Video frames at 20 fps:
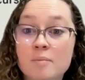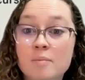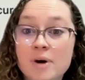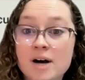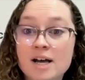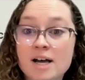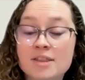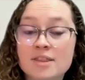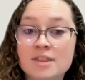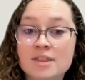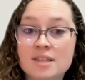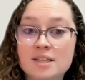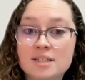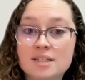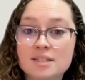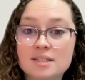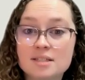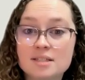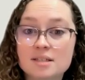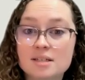but
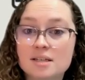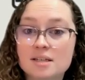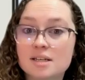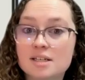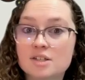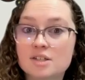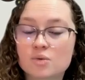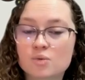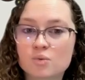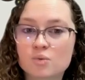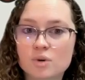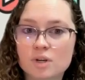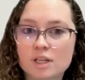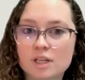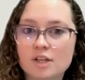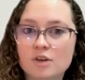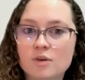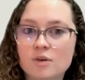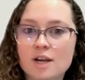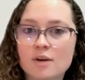this is a
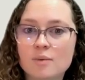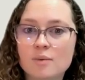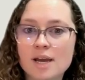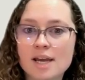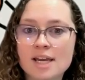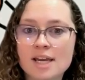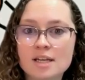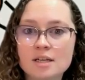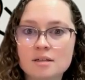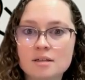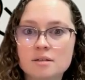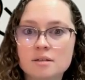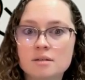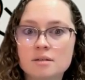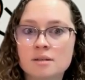really great way